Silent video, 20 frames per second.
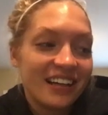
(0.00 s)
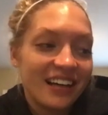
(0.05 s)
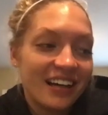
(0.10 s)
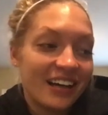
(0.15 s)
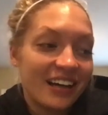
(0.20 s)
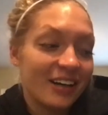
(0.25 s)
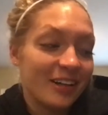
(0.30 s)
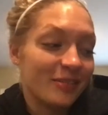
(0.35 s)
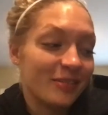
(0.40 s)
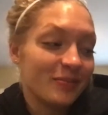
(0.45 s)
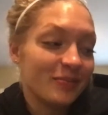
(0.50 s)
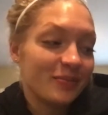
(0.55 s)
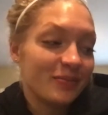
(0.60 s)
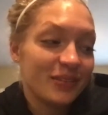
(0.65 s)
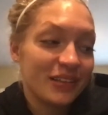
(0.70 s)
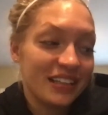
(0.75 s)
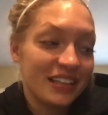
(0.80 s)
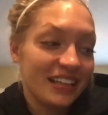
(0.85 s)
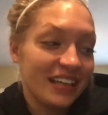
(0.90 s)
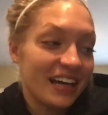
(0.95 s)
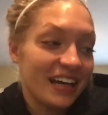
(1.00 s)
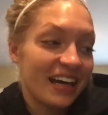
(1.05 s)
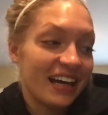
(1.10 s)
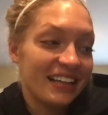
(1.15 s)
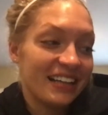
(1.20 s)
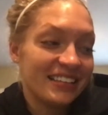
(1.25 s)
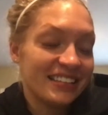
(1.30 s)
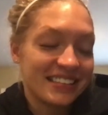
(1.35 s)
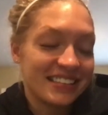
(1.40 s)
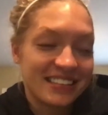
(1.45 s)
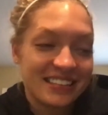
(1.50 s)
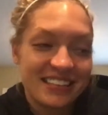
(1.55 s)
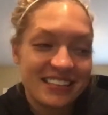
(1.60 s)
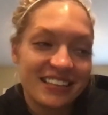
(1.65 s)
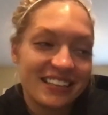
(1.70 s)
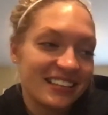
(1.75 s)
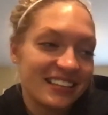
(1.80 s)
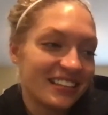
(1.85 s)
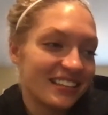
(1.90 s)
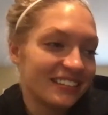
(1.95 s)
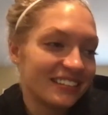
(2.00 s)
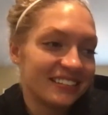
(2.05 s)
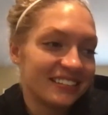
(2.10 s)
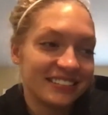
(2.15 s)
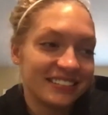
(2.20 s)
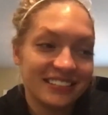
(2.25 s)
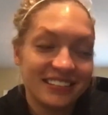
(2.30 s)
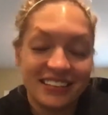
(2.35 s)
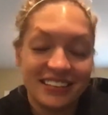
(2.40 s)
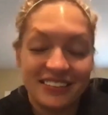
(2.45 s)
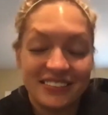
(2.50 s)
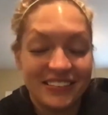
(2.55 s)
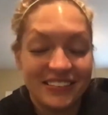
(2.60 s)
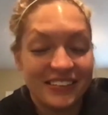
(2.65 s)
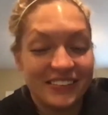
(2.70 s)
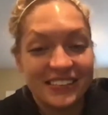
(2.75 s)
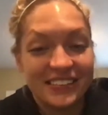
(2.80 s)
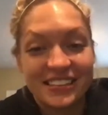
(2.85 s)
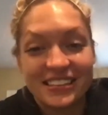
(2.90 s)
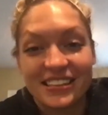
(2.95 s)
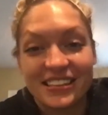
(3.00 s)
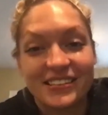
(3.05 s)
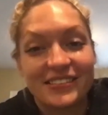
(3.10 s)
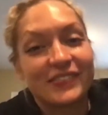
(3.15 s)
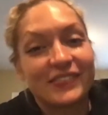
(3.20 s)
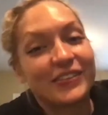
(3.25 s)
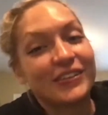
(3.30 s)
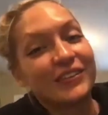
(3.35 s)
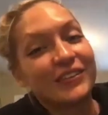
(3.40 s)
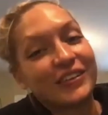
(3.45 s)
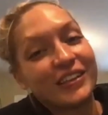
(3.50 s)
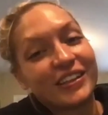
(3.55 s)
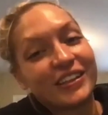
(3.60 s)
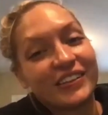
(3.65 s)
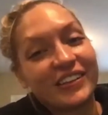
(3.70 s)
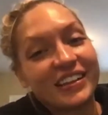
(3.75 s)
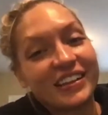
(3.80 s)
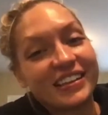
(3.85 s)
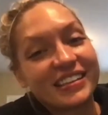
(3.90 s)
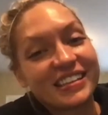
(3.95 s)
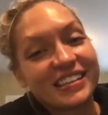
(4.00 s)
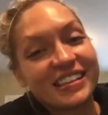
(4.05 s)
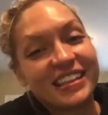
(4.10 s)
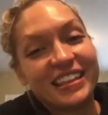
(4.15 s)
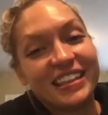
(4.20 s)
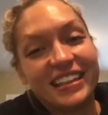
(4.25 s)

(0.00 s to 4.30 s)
But yeah, I don't know. It just doesn't feel real, honestly.